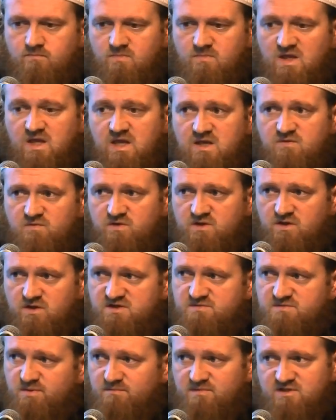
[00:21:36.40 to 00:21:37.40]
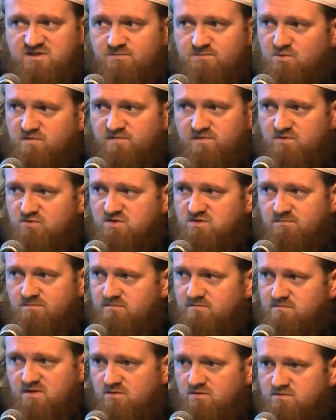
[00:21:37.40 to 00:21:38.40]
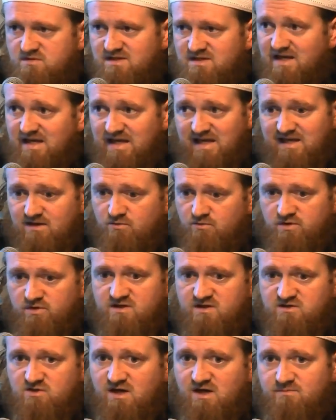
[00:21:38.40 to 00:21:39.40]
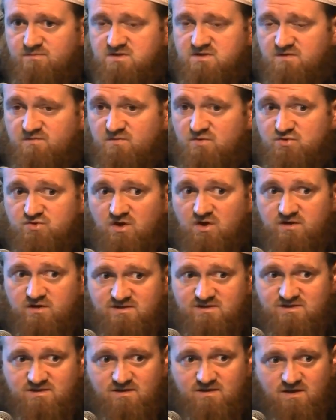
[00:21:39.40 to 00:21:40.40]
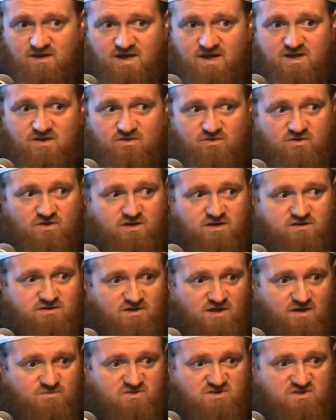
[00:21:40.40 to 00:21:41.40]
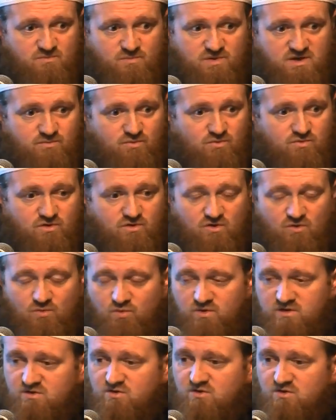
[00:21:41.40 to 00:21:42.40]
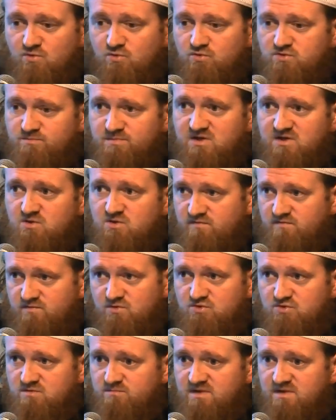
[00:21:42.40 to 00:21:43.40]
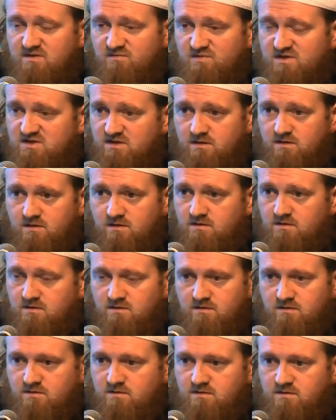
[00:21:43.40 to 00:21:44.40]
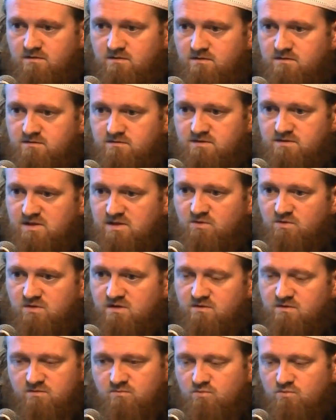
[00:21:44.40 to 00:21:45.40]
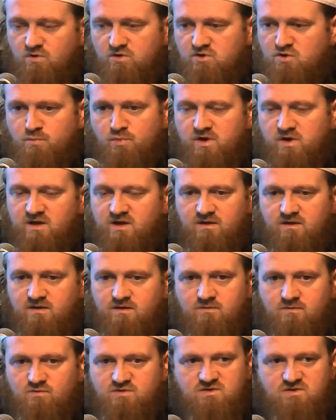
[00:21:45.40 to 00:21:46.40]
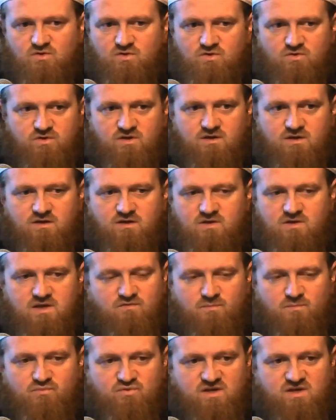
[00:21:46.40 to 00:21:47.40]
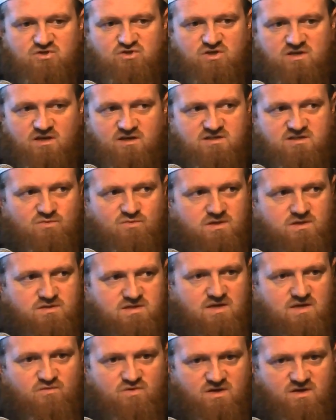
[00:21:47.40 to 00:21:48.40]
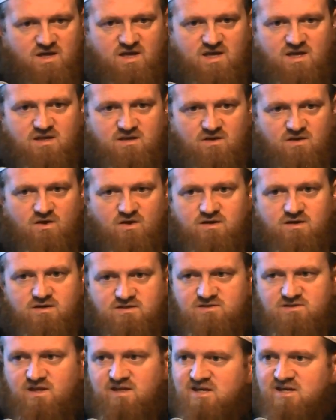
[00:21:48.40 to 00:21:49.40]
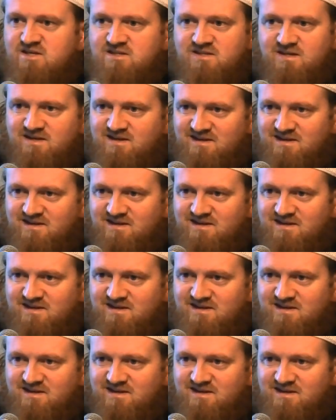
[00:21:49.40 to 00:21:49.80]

even though it's permissible for you to you know say eight or nine times, if you start eight or nine times and the people don't know what you're going to cause big confusion, big fitna. They were going to, what are you praying? What's going on here? I've never prayed janazah with seven, eight, nine. This is like Eid.